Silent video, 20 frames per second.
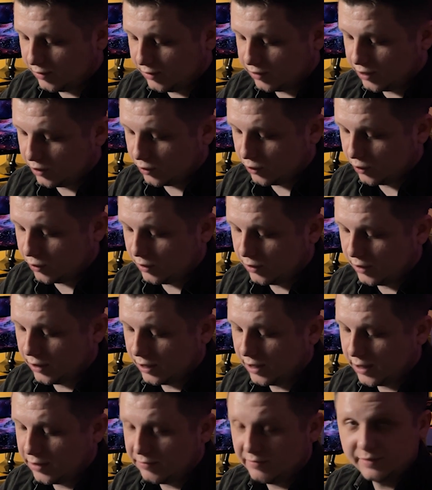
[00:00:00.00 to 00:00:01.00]
cell on our
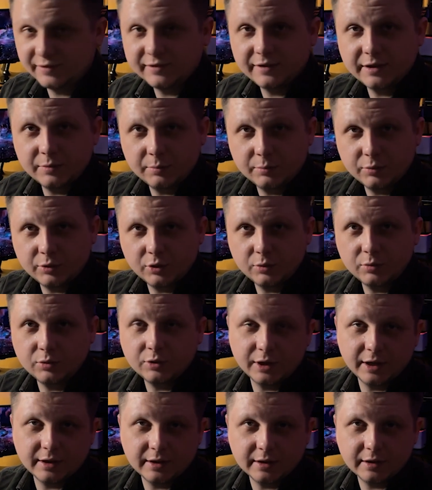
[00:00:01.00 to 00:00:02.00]
canvas in Procreate